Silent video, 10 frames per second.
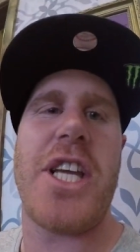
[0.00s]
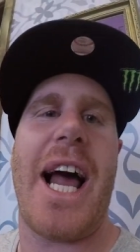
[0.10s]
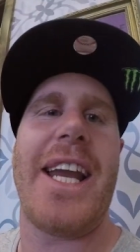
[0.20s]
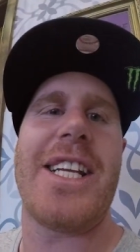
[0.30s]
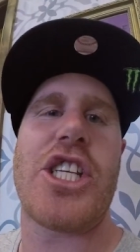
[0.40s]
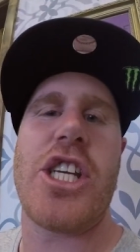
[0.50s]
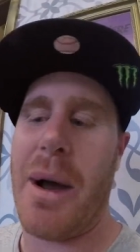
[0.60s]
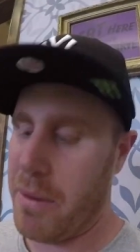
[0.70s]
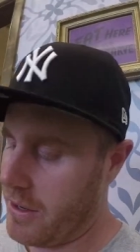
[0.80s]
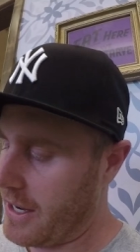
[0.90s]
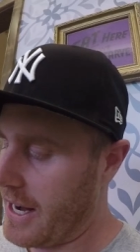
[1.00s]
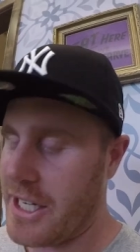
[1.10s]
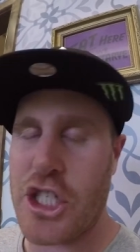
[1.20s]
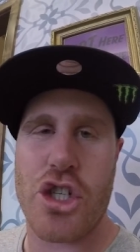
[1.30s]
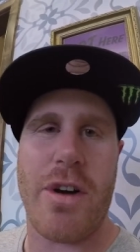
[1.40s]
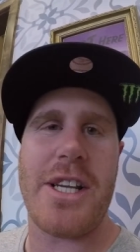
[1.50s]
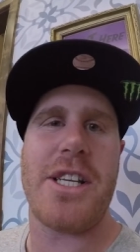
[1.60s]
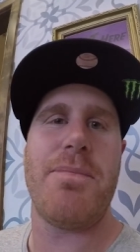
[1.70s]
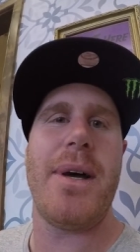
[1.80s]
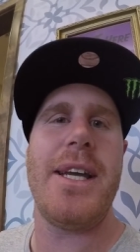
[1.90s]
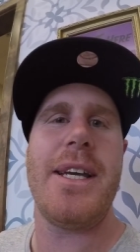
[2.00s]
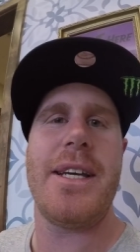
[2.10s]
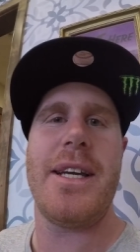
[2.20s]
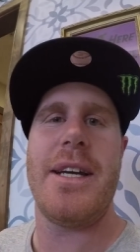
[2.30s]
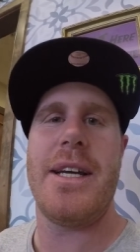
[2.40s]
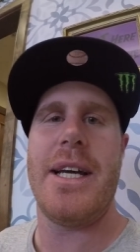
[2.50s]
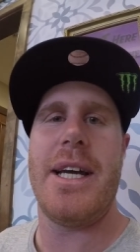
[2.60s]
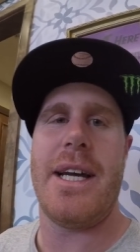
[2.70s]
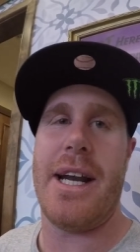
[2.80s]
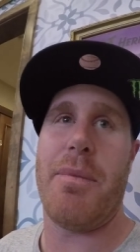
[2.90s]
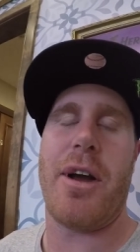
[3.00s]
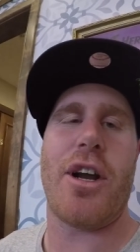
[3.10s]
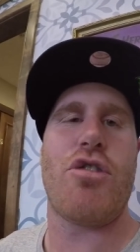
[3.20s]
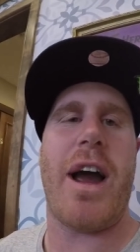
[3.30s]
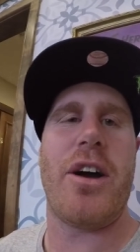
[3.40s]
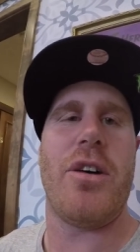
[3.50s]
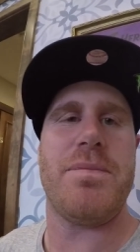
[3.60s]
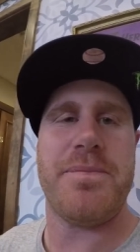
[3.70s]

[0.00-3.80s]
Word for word: Italian sub. I'm going to get this straight in me, and then we're going to crack on.